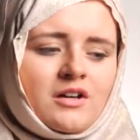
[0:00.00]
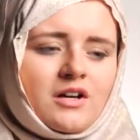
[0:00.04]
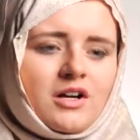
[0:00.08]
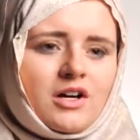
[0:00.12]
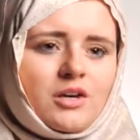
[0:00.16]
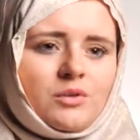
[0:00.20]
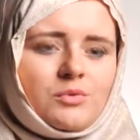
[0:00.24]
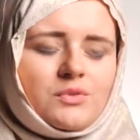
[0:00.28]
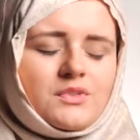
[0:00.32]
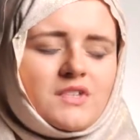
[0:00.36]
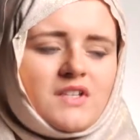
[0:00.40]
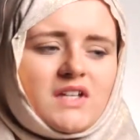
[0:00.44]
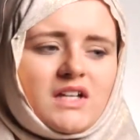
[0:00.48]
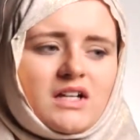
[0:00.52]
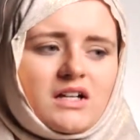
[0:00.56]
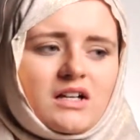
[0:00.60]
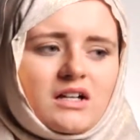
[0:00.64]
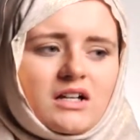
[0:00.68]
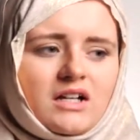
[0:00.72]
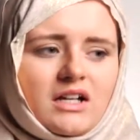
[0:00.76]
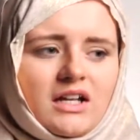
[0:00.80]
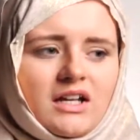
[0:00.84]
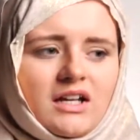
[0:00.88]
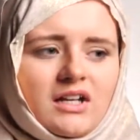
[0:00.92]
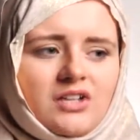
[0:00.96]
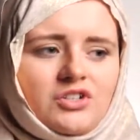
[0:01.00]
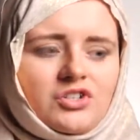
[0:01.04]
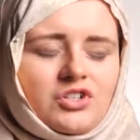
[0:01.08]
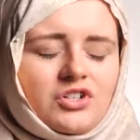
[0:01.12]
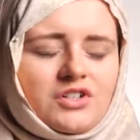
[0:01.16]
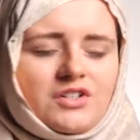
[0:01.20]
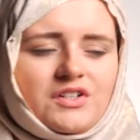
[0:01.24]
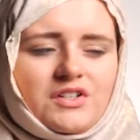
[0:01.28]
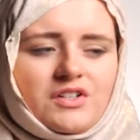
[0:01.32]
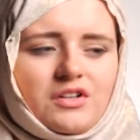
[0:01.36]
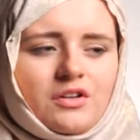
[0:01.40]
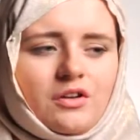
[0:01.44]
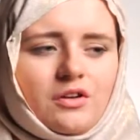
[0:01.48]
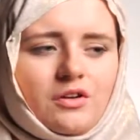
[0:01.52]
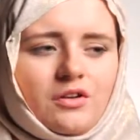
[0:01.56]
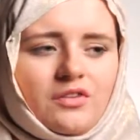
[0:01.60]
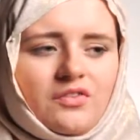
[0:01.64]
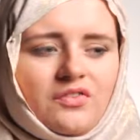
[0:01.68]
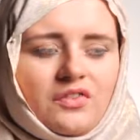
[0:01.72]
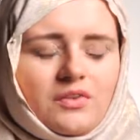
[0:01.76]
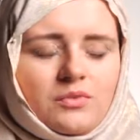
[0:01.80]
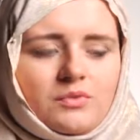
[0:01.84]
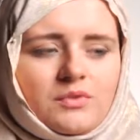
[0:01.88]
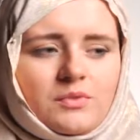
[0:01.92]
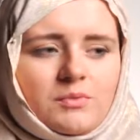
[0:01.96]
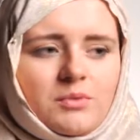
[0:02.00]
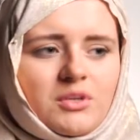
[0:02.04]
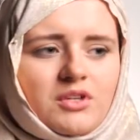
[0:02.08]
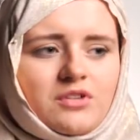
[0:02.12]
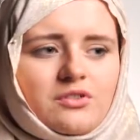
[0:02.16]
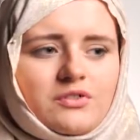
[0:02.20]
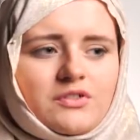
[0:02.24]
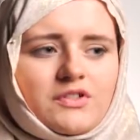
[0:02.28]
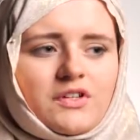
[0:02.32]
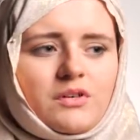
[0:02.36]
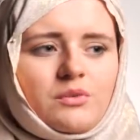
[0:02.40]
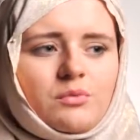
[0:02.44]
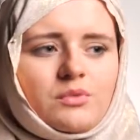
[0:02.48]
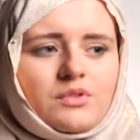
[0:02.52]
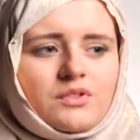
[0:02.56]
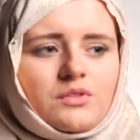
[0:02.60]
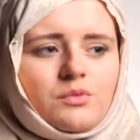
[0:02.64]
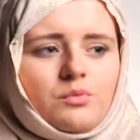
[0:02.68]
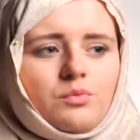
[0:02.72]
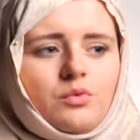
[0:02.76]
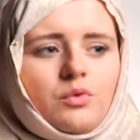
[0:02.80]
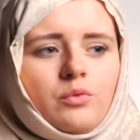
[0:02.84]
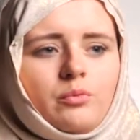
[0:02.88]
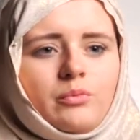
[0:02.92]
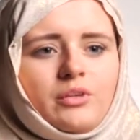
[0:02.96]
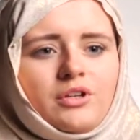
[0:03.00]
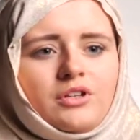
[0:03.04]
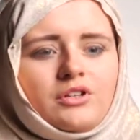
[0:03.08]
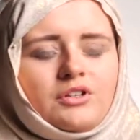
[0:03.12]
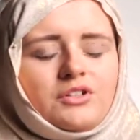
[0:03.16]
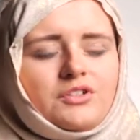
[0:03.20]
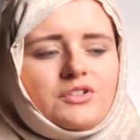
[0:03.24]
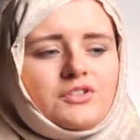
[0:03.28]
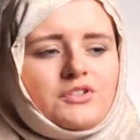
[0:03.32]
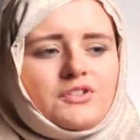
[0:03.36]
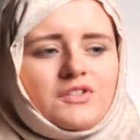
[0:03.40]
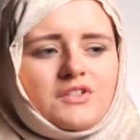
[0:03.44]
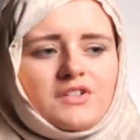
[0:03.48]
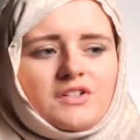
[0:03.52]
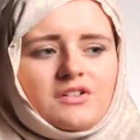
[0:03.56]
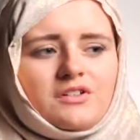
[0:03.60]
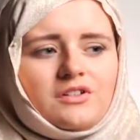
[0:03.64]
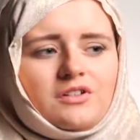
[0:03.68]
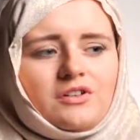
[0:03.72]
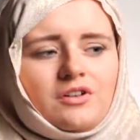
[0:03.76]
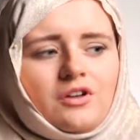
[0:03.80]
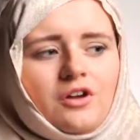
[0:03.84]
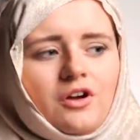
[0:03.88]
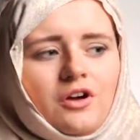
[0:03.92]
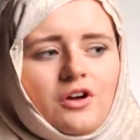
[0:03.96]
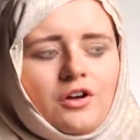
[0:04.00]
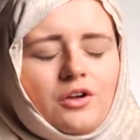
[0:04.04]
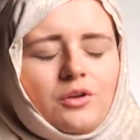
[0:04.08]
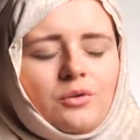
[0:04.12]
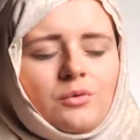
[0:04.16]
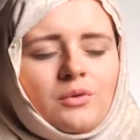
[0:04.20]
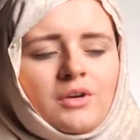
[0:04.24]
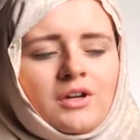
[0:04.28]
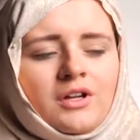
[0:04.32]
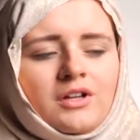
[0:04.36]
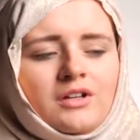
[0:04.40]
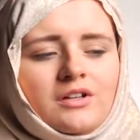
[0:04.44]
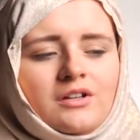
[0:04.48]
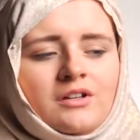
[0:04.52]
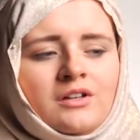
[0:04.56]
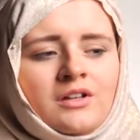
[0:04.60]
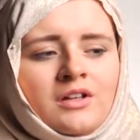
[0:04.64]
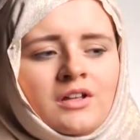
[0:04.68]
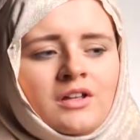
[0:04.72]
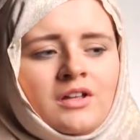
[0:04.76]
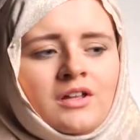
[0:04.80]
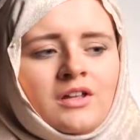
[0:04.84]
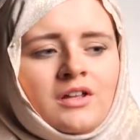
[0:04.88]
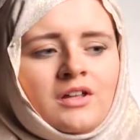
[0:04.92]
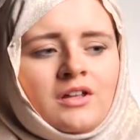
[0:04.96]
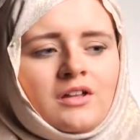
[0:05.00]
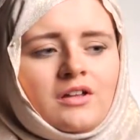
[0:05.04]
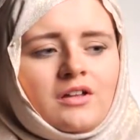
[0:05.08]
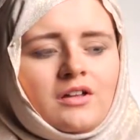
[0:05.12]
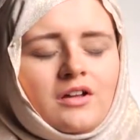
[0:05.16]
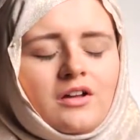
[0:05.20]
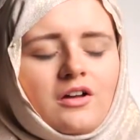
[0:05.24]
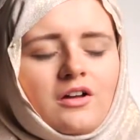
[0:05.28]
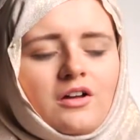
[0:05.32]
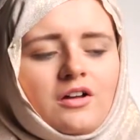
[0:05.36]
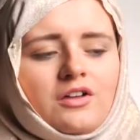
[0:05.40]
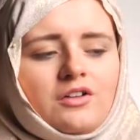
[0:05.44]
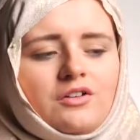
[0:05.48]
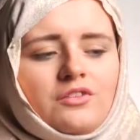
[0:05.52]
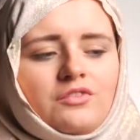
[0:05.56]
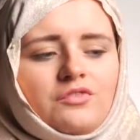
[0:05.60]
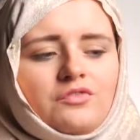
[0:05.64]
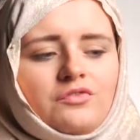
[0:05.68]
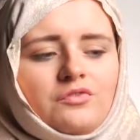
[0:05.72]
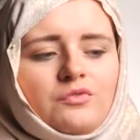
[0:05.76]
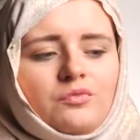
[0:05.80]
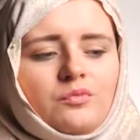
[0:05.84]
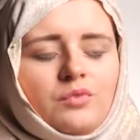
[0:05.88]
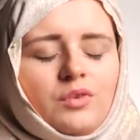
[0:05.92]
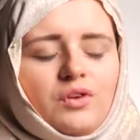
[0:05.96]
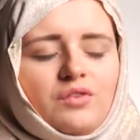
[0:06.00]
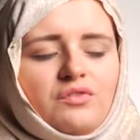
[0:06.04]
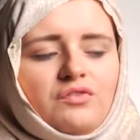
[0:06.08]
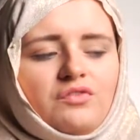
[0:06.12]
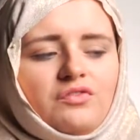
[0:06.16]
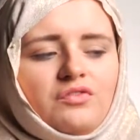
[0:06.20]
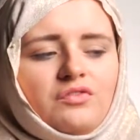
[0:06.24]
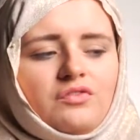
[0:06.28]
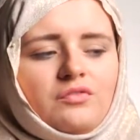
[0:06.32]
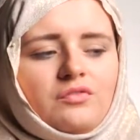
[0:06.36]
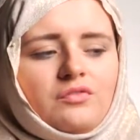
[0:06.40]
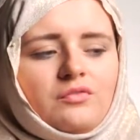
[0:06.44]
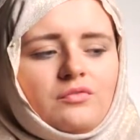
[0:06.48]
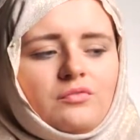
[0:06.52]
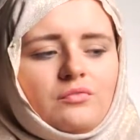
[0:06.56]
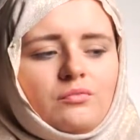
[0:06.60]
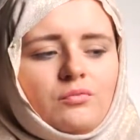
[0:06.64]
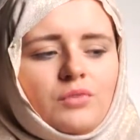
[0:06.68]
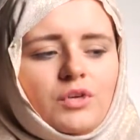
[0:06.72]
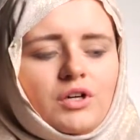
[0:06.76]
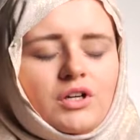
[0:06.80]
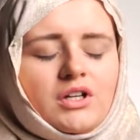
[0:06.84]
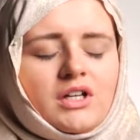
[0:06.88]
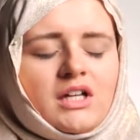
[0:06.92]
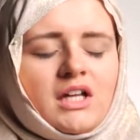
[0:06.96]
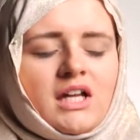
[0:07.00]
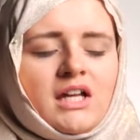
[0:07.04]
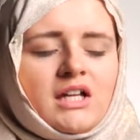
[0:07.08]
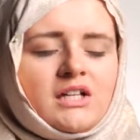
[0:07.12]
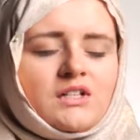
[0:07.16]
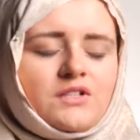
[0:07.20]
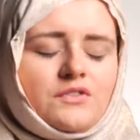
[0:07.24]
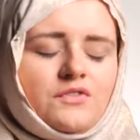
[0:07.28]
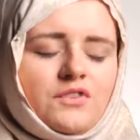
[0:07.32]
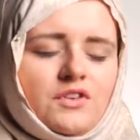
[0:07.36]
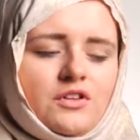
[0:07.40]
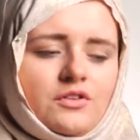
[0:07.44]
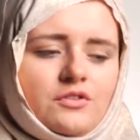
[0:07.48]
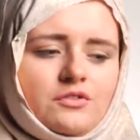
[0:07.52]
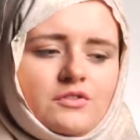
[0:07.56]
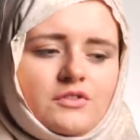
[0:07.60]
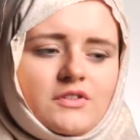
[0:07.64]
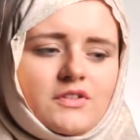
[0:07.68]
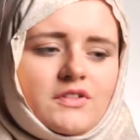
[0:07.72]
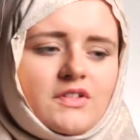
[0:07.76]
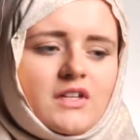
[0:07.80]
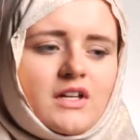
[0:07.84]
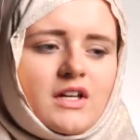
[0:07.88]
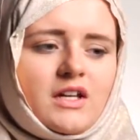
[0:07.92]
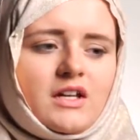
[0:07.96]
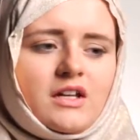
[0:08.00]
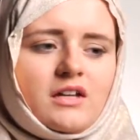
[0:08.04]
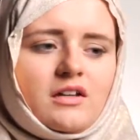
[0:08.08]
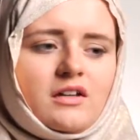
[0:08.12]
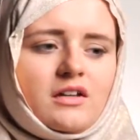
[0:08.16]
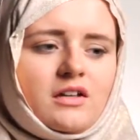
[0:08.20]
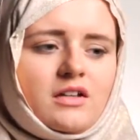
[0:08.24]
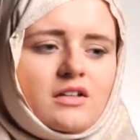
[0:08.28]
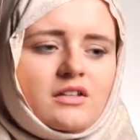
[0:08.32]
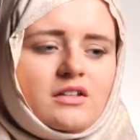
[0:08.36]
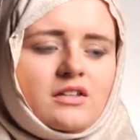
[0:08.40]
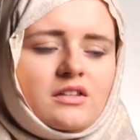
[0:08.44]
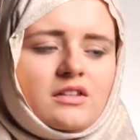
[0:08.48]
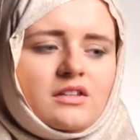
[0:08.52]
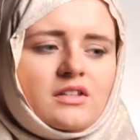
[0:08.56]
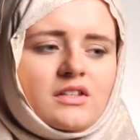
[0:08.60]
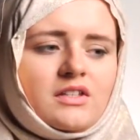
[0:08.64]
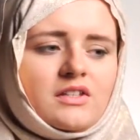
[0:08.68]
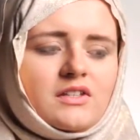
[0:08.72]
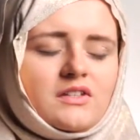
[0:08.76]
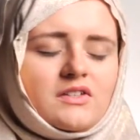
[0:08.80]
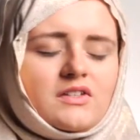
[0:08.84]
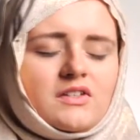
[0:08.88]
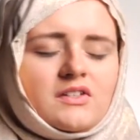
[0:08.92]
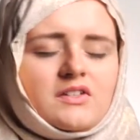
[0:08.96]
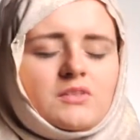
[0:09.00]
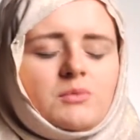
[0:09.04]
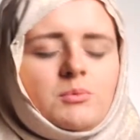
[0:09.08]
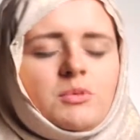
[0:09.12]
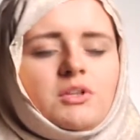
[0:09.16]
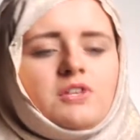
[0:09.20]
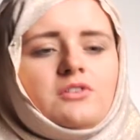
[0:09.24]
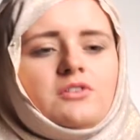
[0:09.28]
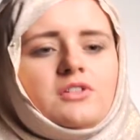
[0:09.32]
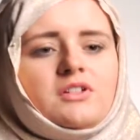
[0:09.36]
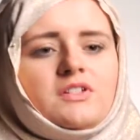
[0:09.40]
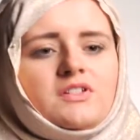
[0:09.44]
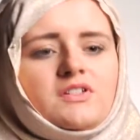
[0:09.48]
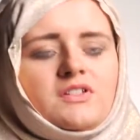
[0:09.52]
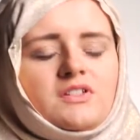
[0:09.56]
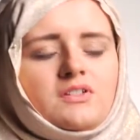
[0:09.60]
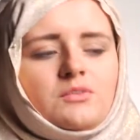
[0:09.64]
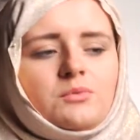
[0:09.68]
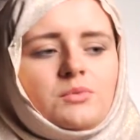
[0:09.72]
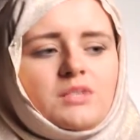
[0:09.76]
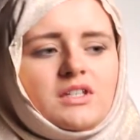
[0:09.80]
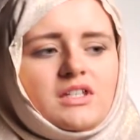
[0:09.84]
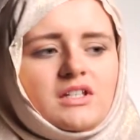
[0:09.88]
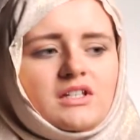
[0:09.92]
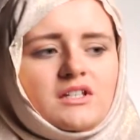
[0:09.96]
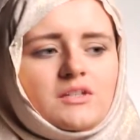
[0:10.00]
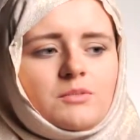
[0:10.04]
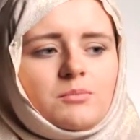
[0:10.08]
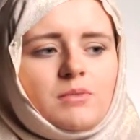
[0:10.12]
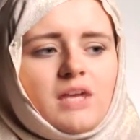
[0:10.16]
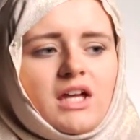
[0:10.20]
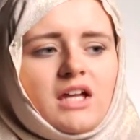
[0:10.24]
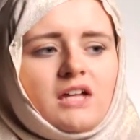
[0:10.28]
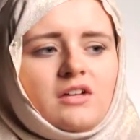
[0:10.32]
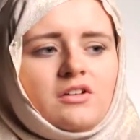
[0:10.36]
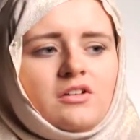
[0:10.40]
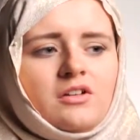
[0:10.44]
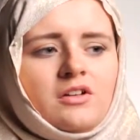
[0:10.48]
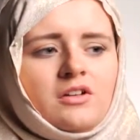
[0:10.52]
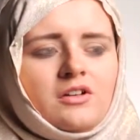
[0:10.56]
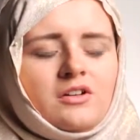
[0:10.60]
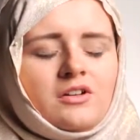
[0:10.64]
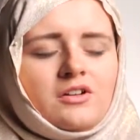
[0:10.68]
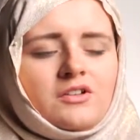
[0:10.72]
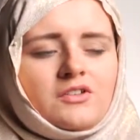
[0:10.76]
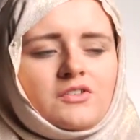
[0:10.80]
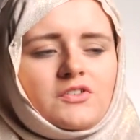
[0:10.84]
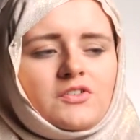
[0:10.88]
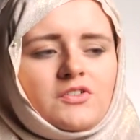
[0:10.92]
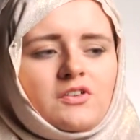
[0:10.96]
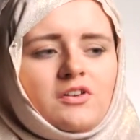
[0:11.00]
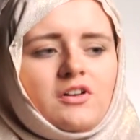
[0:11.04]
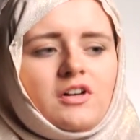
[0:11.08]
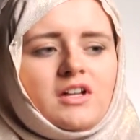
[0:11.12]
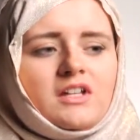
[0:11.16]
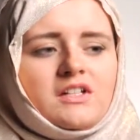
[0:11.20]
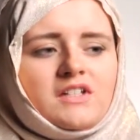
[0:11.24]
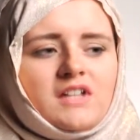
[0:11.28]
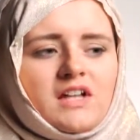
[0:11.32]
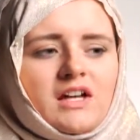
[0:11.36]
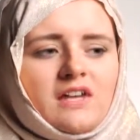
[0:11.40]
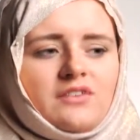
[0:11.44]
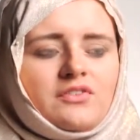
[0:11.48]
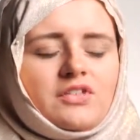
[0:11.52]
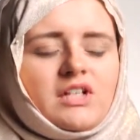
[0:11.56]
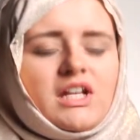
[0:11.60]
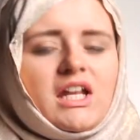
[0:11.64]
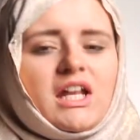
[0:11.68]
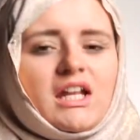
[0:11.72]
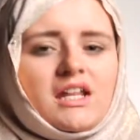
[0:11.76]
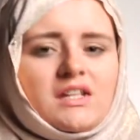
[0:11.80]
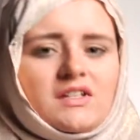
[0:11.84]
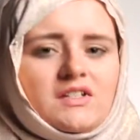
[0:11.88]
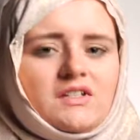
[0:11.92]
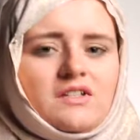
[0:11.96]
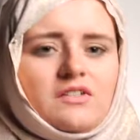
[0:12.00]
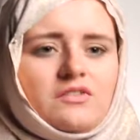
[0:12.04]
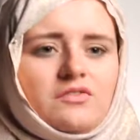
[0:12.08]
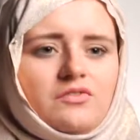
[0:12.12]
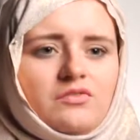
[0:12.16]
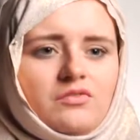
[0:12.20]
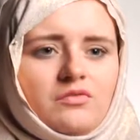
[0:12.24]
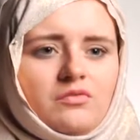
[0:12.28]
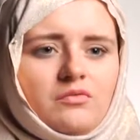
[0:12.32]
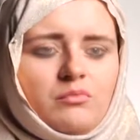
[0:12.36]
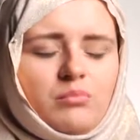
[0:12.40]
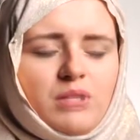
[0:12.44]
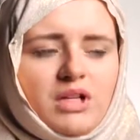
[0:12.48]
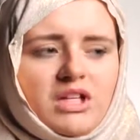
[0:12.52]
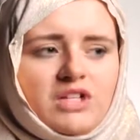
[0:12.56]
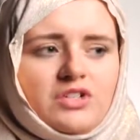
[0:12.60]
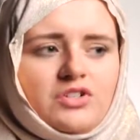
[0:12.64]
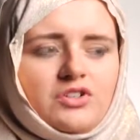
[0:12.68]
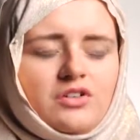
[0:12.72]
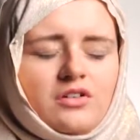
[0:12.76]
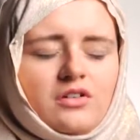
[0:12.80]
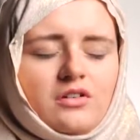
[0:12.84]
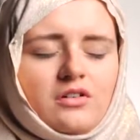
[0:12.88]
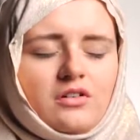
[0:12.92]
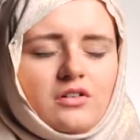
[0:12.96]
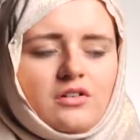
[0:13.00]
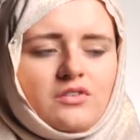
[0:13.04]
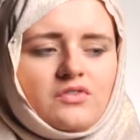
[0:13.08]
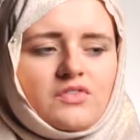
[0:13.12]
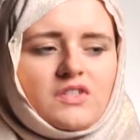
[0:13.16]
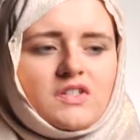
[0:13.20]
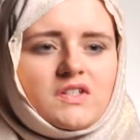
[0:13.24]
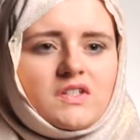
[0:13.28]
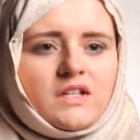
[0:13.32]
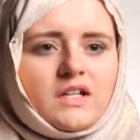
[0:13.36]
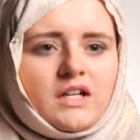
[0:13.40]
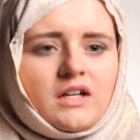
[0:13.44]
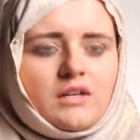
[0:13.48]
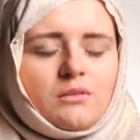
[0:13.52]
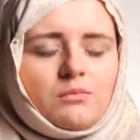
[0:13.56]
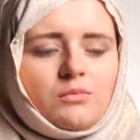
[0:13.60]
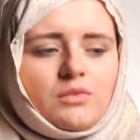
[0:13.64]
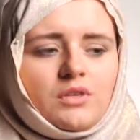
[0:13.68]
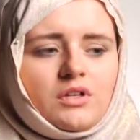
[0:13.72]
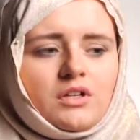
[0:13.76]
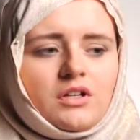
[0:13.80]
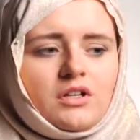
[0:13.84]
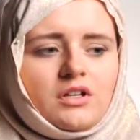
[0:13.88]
I was English. I didn't know if it was because I was a woman. I just didn't know. And kind of with my ex-fiance and this experiences with these men, I started to have a negative picture of Islam.